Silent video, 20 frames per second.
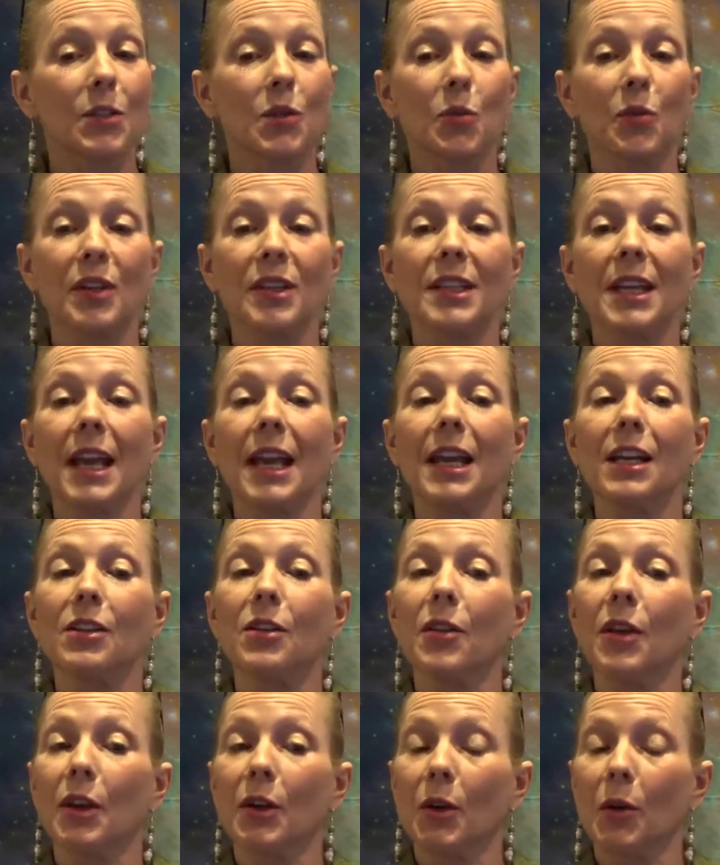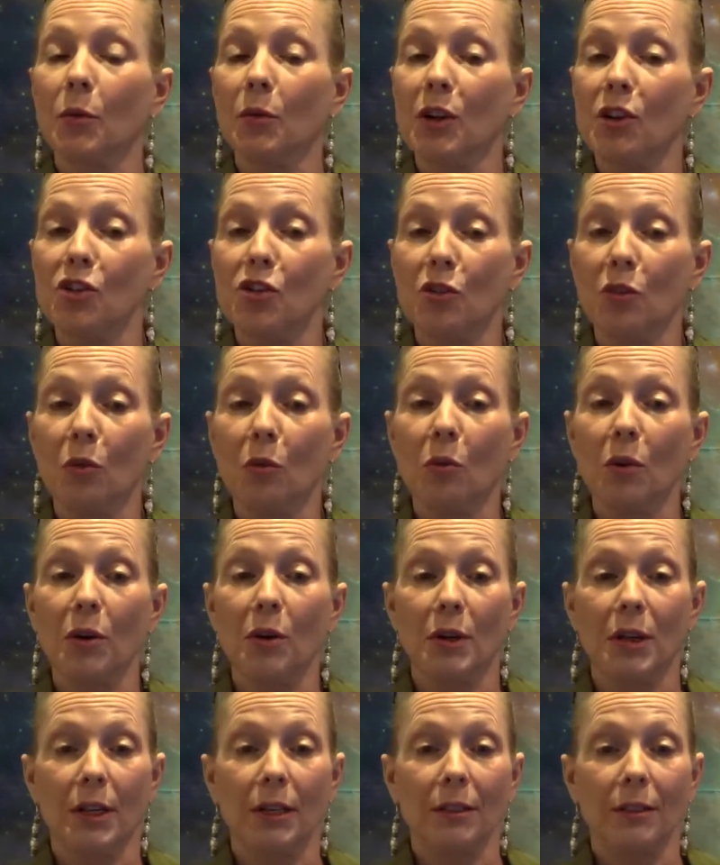retained their original
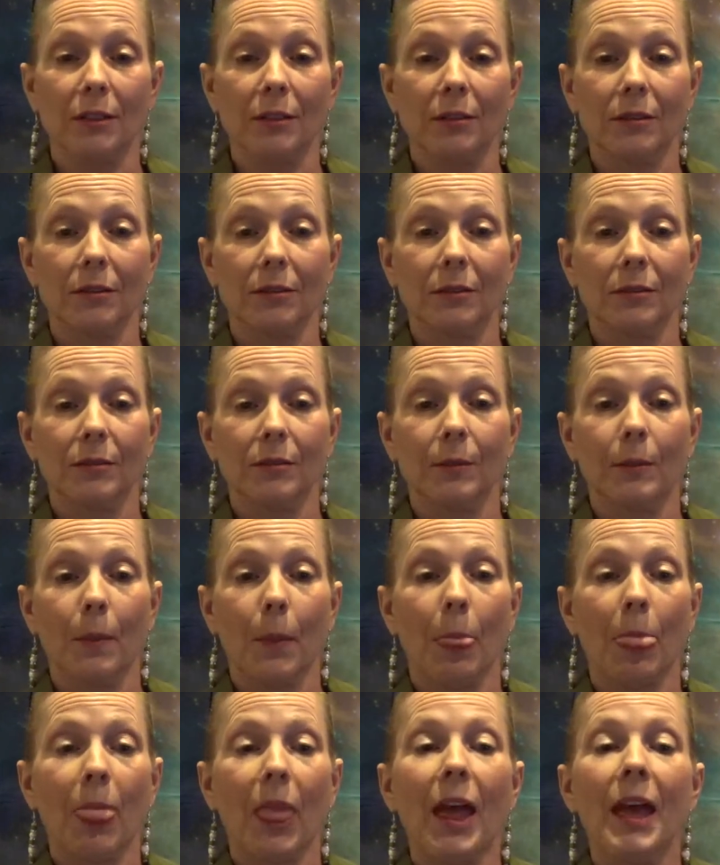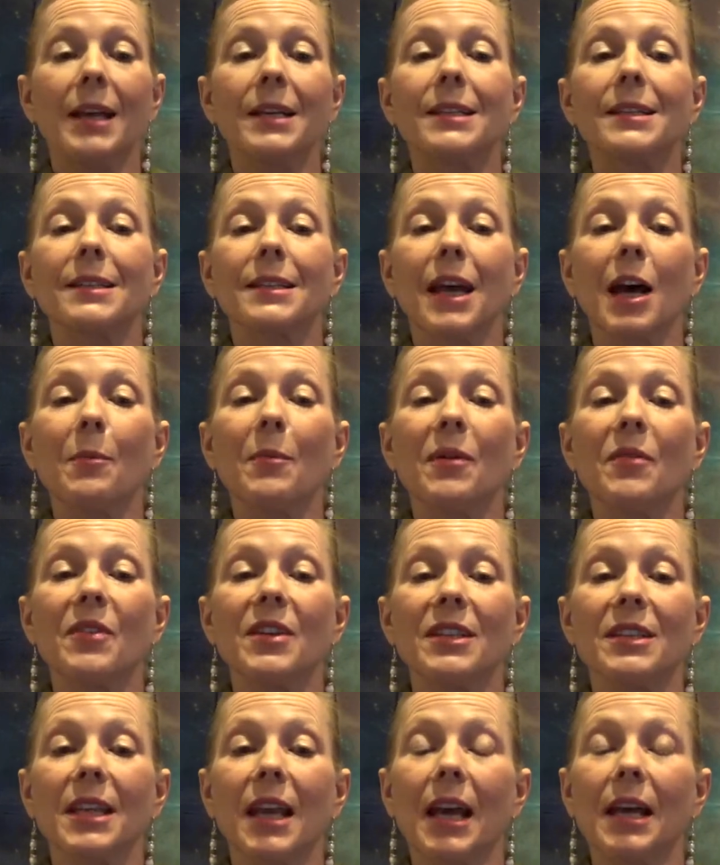wording. Some of
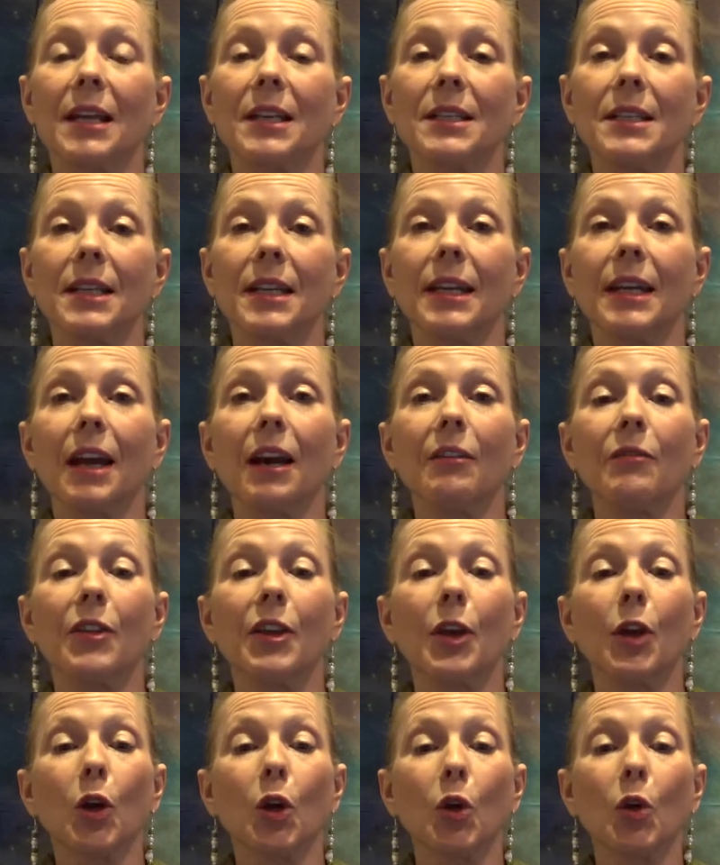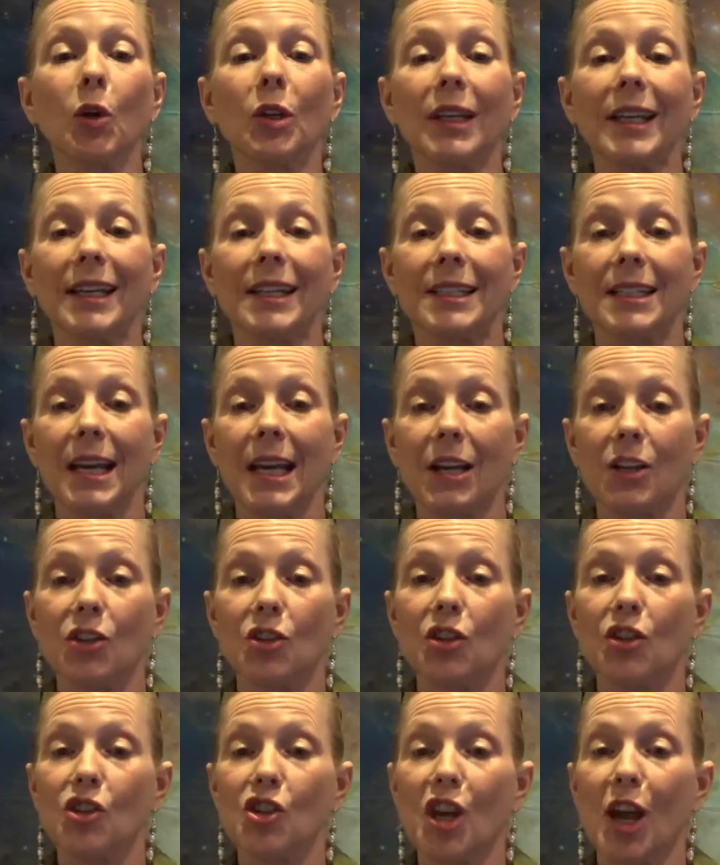this editing of the early
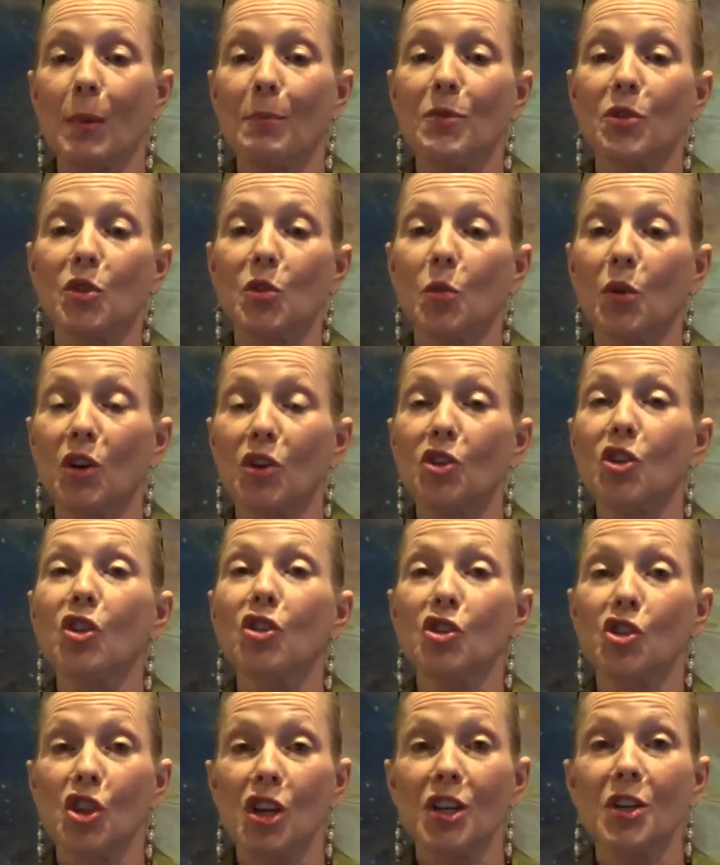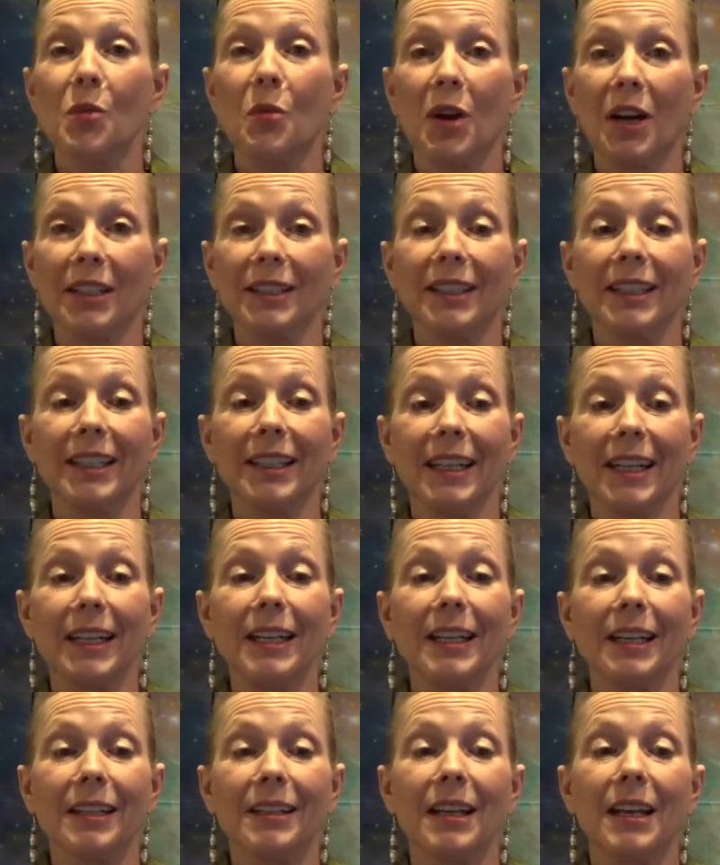text chapters was genuinely
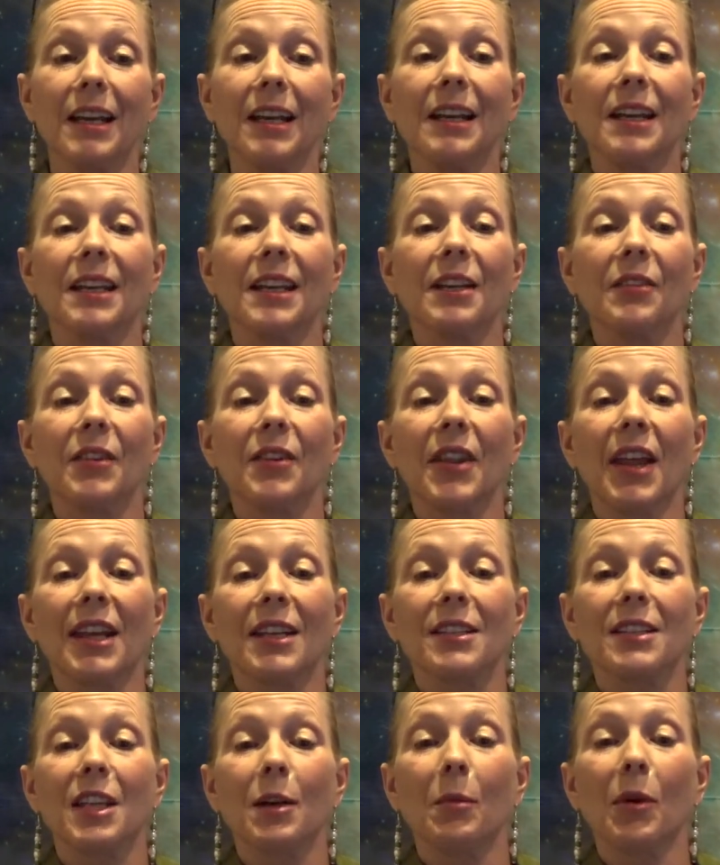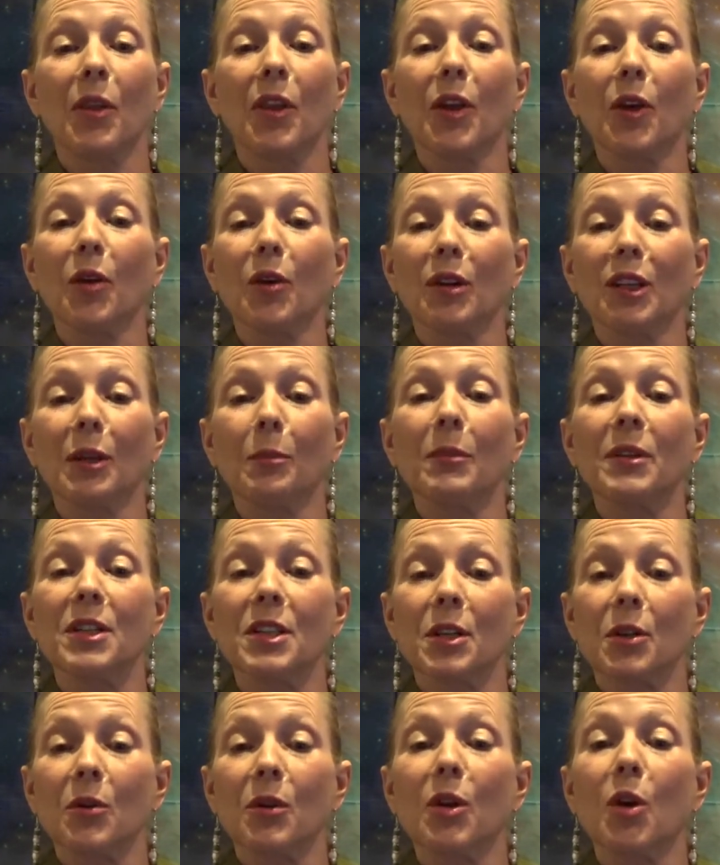needed, given that some of the early
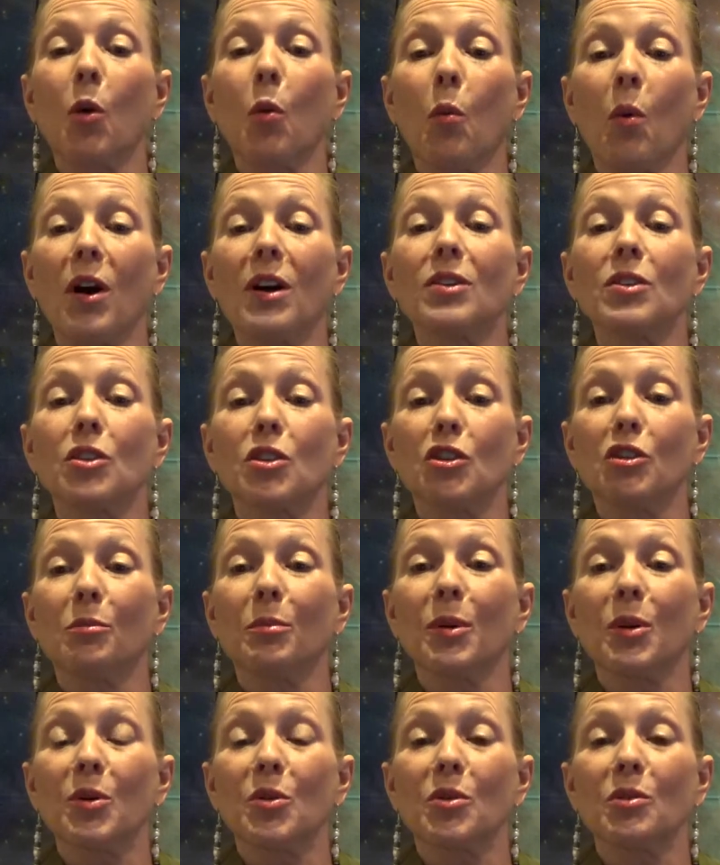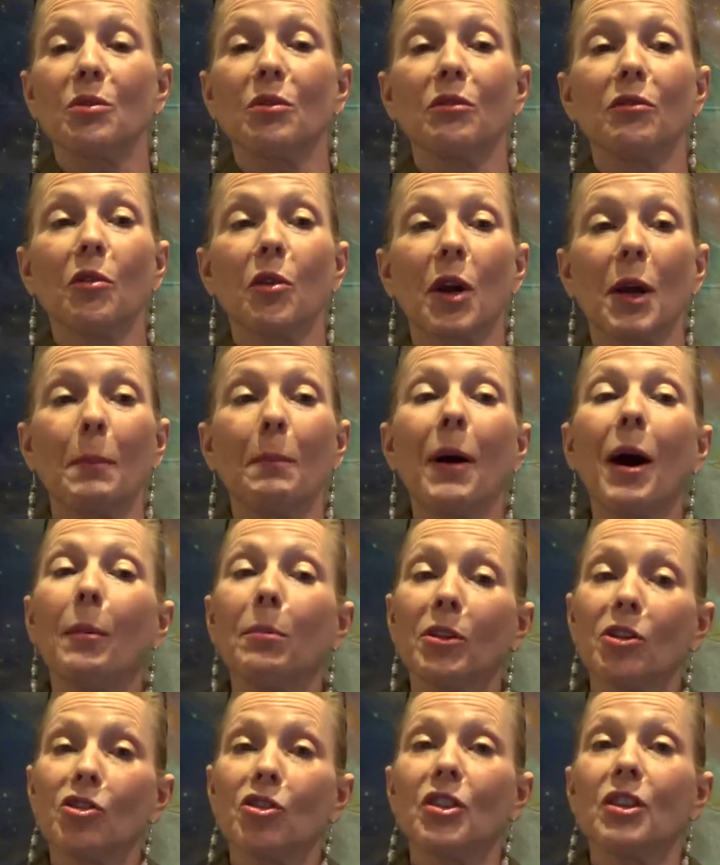material was too personal for a
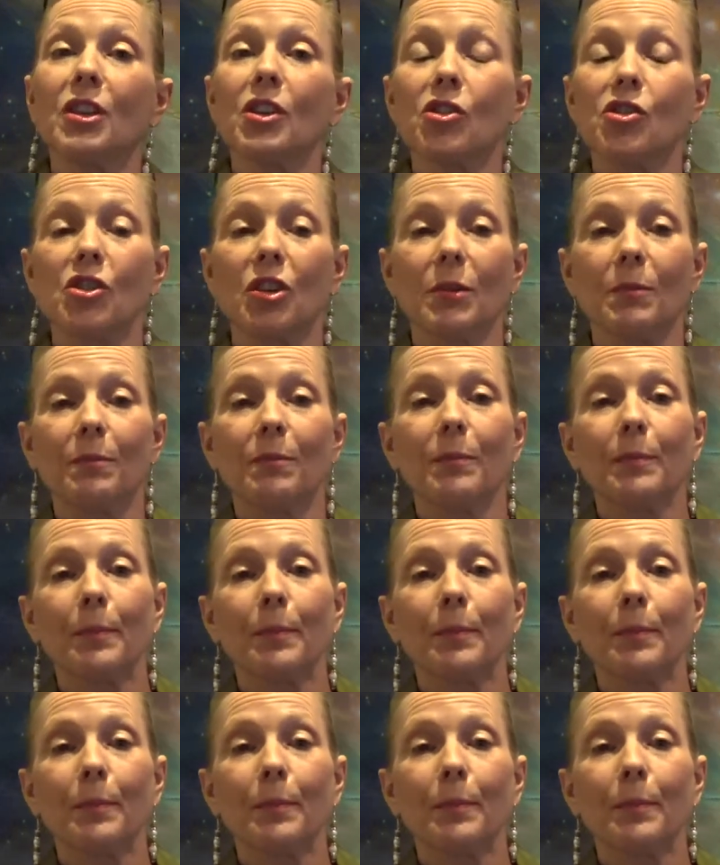published edition.